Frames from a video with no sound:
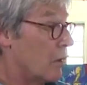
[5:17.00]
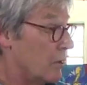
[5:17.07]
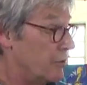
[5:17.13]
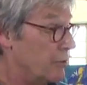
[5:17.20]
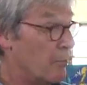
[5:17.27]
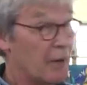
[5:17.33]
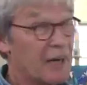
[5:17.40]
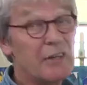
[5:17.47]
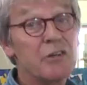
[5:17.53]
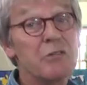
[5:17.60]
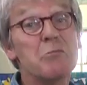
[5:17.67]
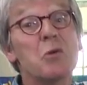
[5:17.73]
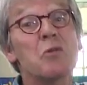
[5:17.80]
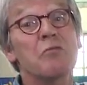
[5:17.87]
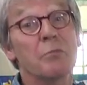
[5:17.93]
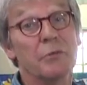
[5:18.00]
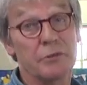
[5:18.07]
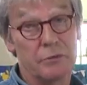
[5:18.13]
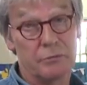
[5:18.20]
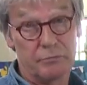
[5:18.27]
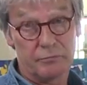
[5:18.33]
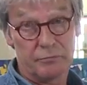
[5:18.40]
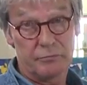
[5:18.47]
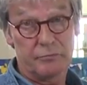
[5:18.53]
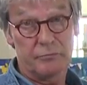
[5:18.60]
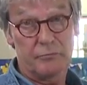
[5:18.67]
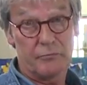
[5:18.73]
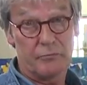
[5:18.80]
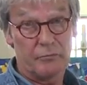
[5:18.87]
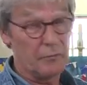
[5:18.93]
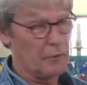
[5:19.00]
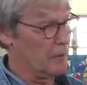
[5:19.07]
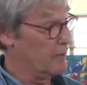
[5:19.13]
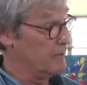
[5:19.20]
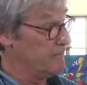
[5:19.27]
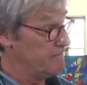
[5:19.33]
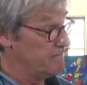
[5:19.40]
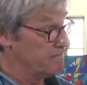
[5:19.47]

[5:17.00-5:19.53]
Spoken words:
the bigger the movement. Yeah?